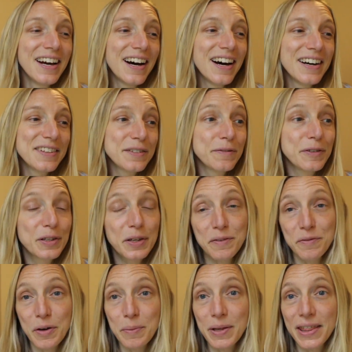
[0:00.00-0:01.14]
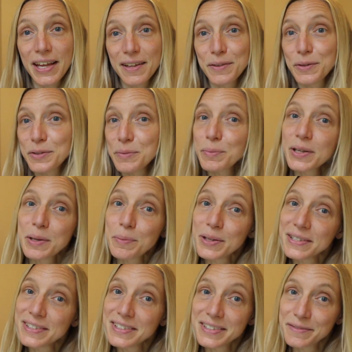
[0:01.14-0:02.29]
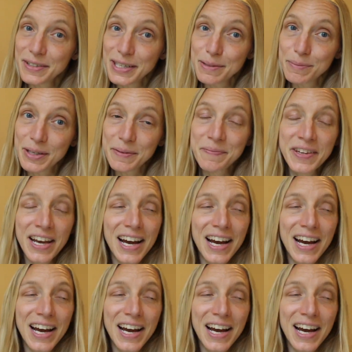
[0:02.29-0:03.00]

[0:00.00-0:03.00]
Uh, so if you're looking for me, that those are plenty of places to find me.